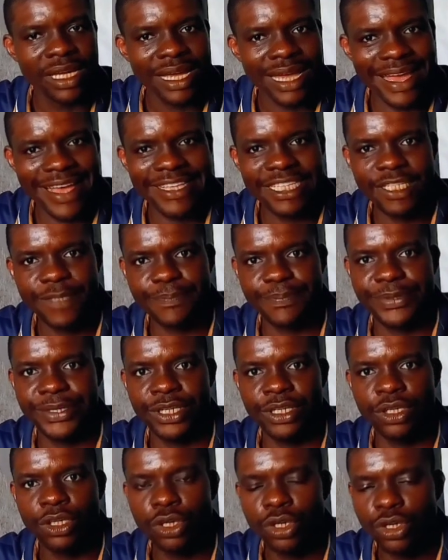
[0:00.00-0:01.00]

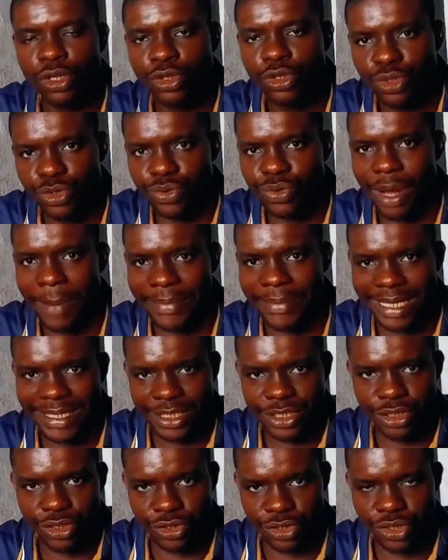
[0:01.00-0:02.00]
sp2
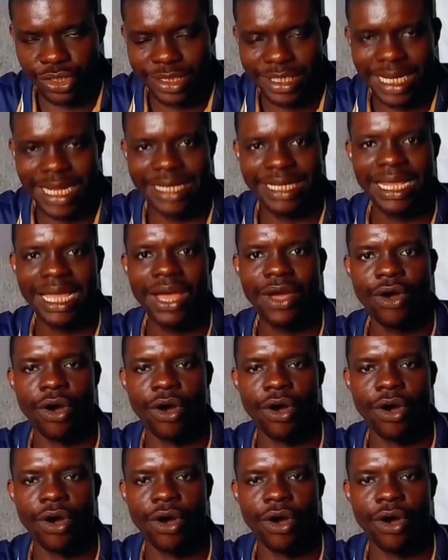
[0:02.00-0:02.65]
hybridization. Do you understand?